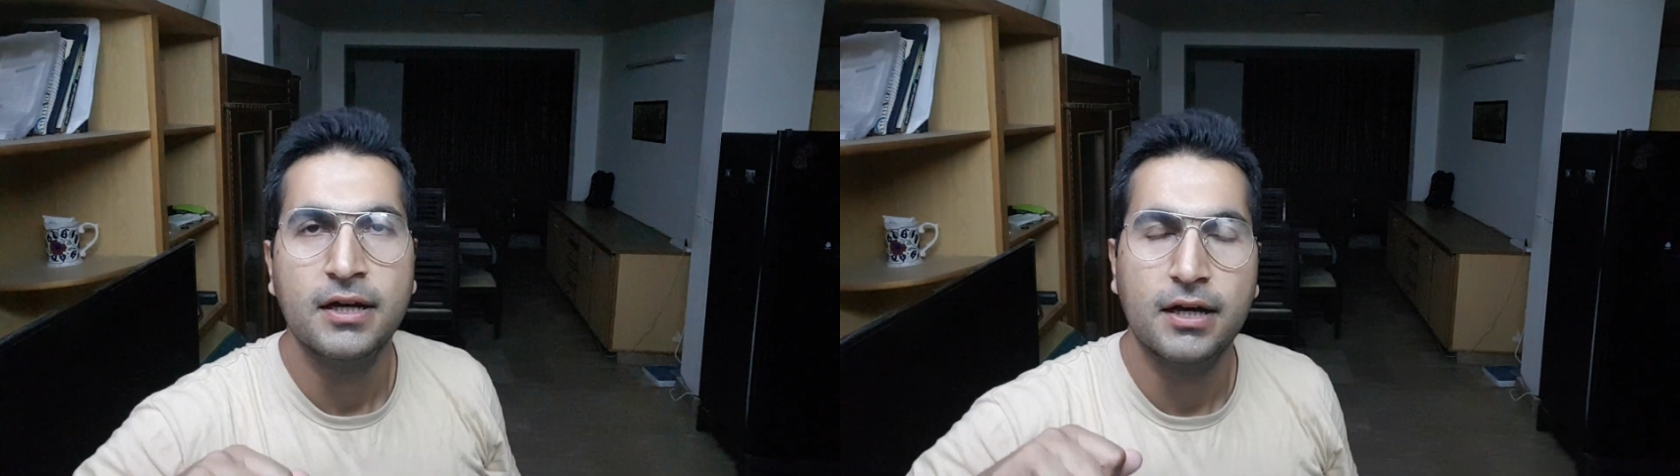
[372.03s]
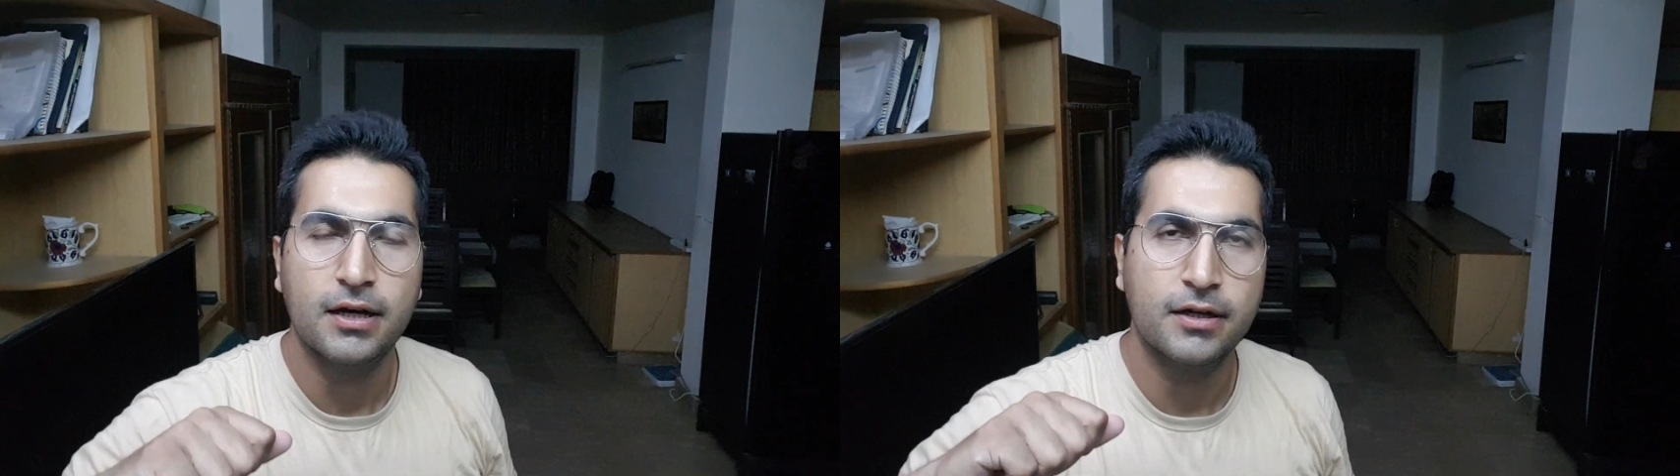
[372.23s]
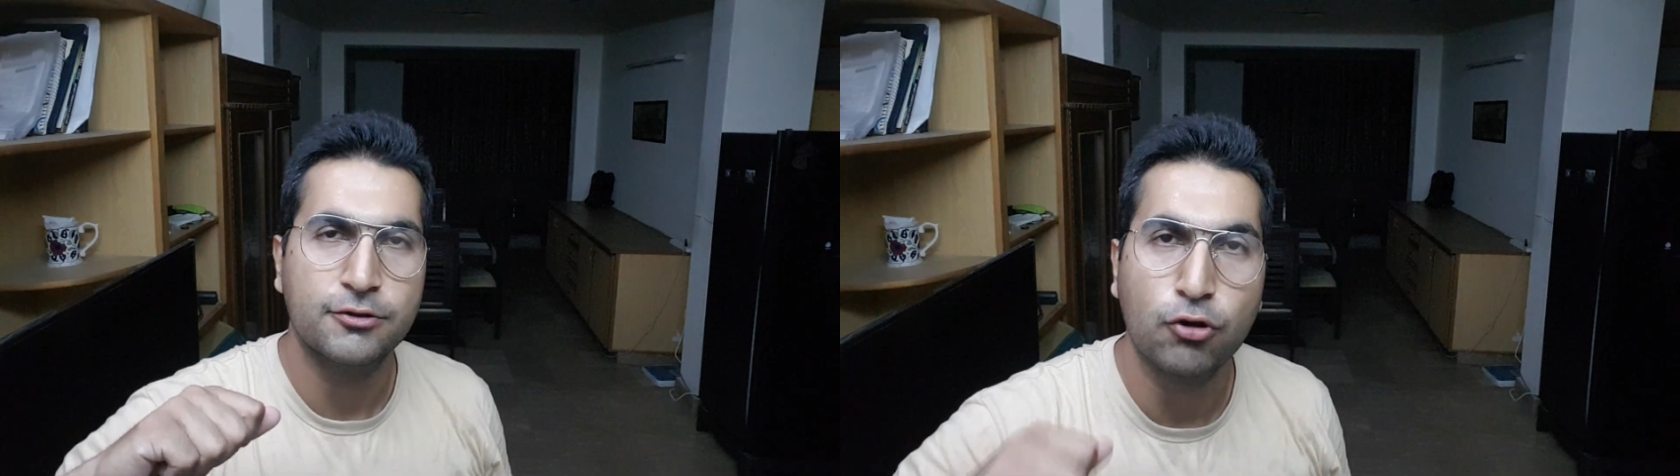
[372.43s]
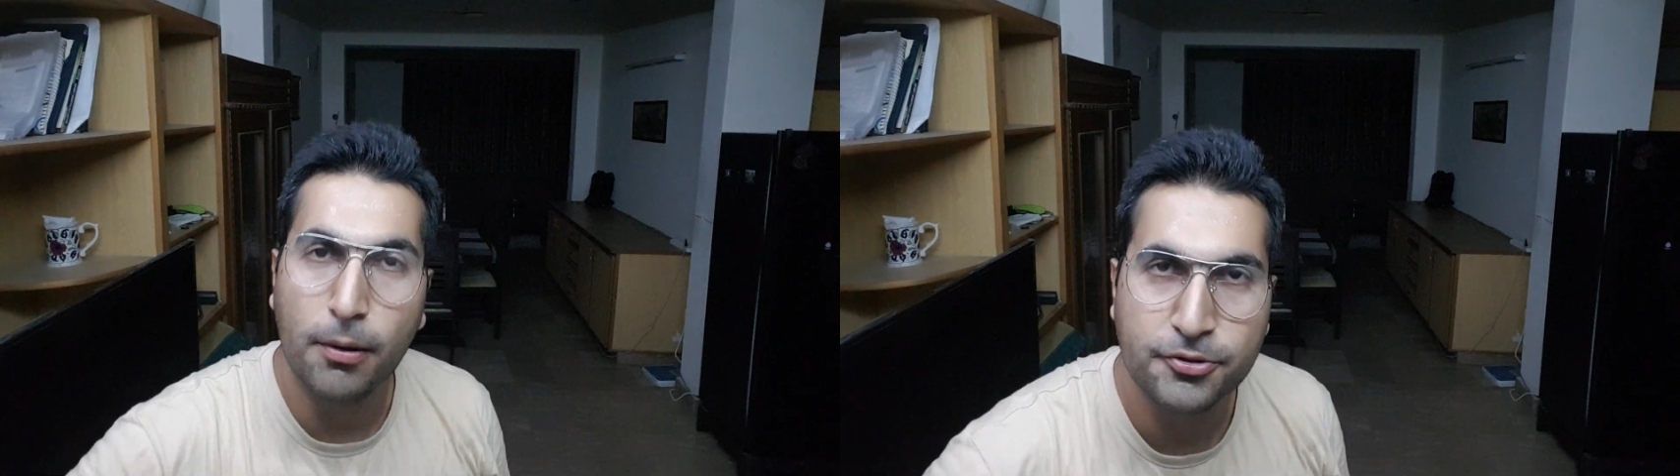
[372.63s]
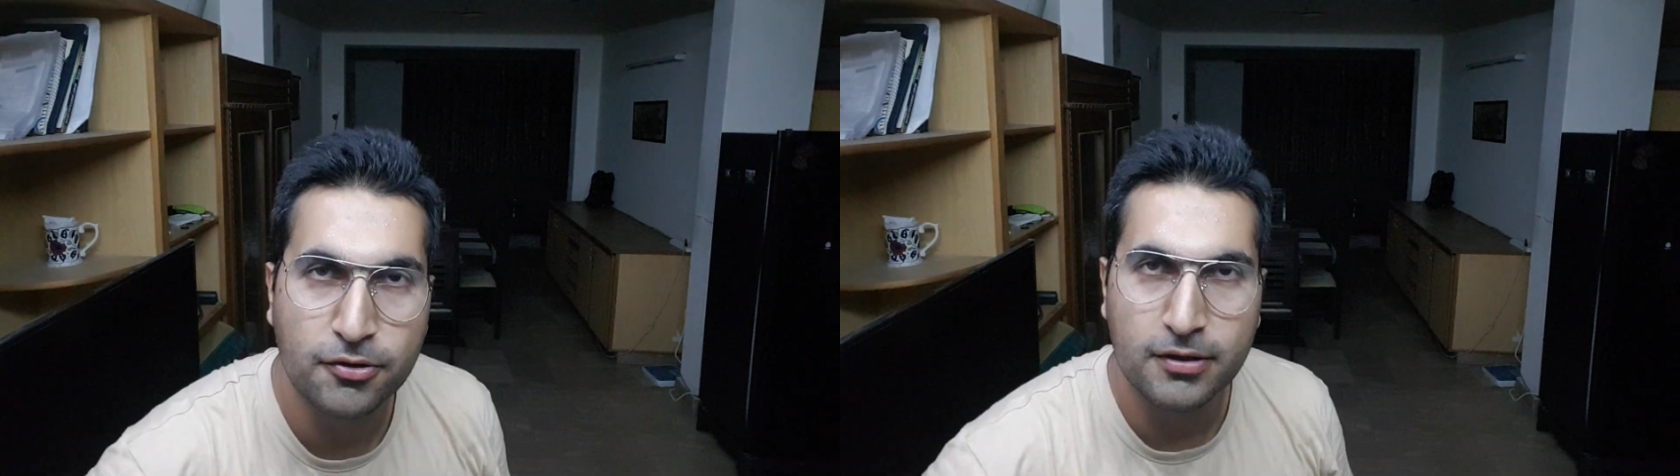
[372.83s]

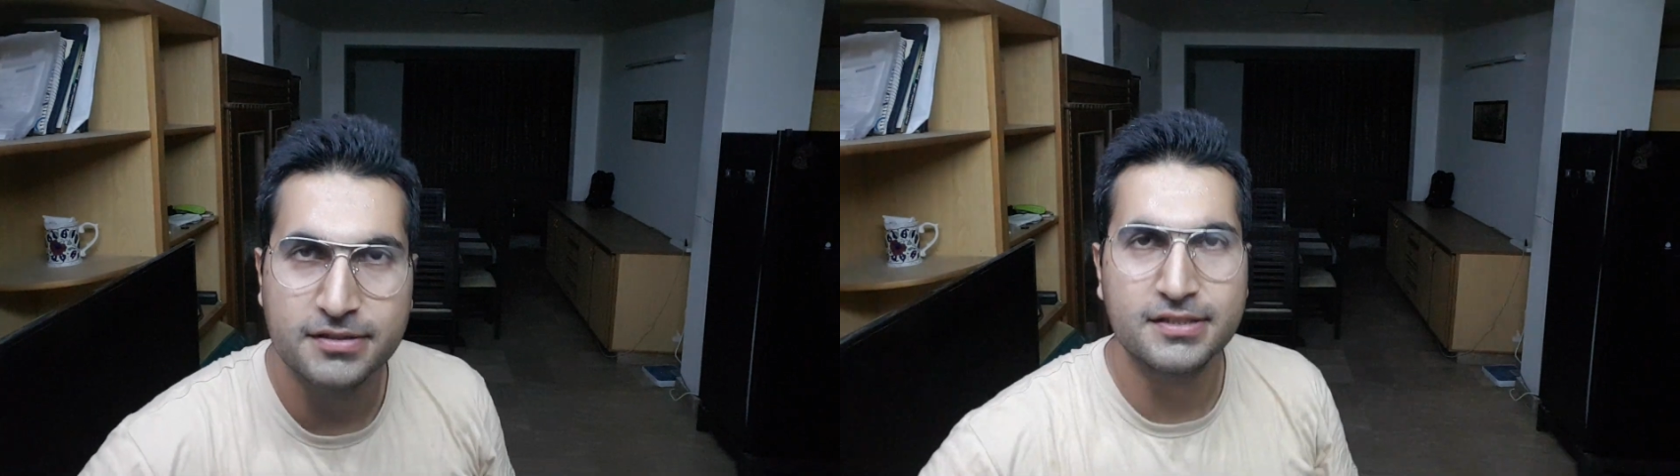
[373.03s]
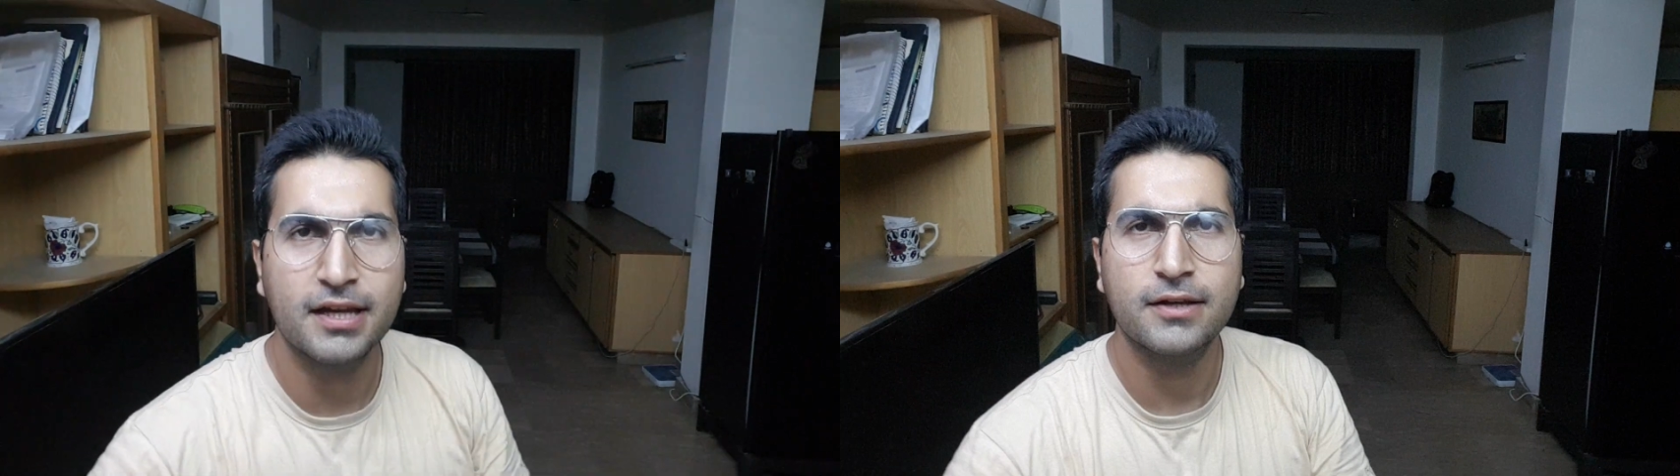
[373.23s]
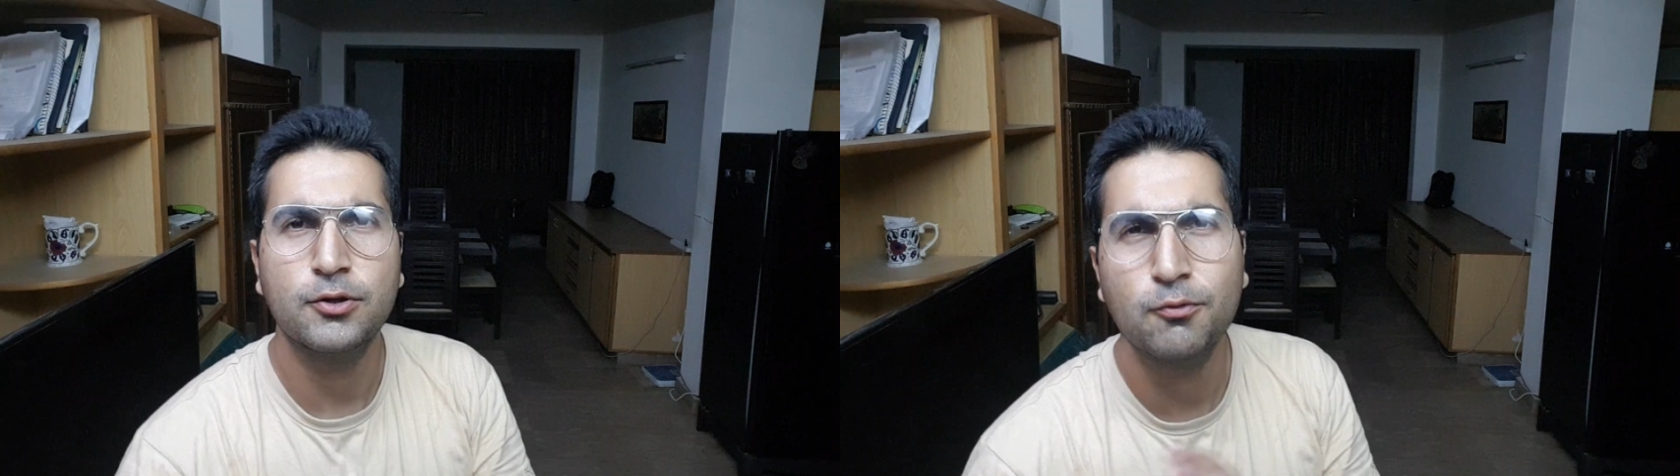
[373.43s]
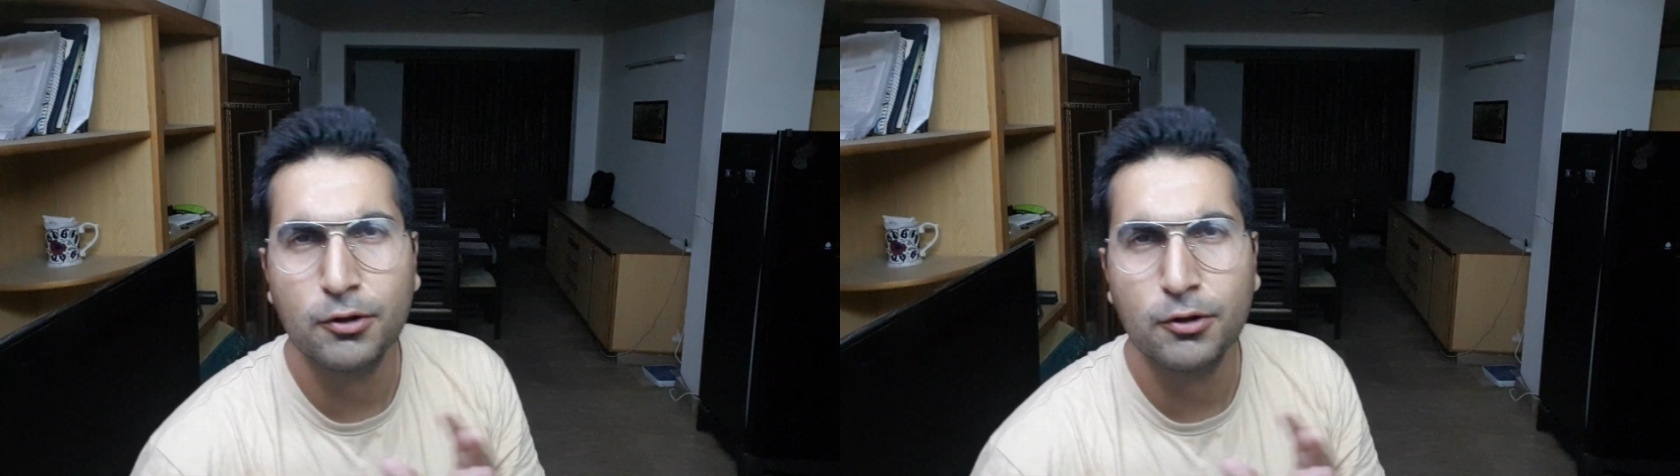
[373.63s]
drop shots, you